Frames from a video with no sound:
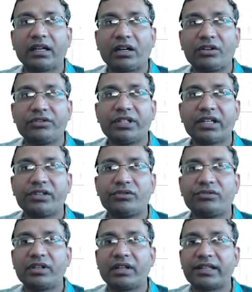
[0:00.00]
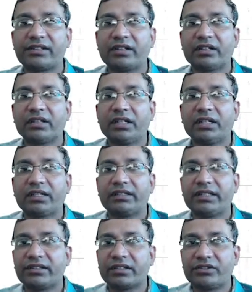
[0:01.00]
how he has utilized
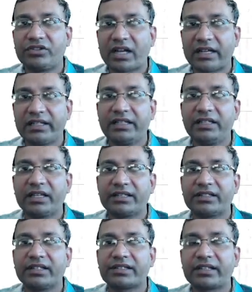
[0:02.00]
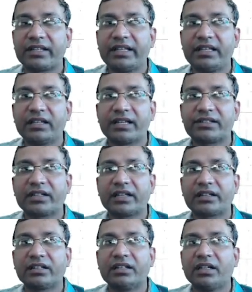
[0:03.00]
these jali as a screen, as a
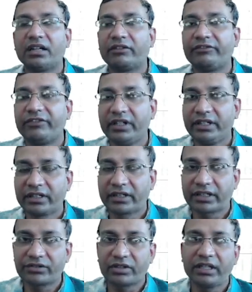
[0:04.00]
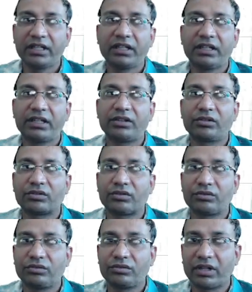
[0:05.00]
like a filter actually,
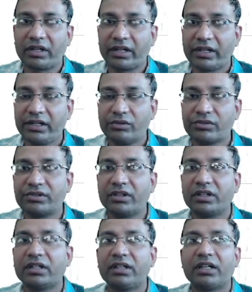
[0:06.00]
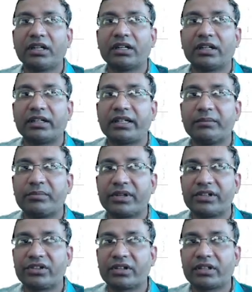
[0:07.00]
to reduce the
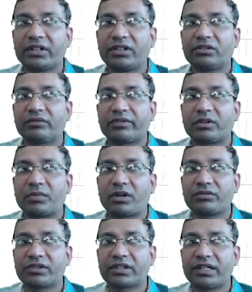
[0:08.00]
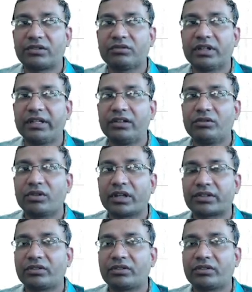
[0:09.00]
temperature from outside to the indoor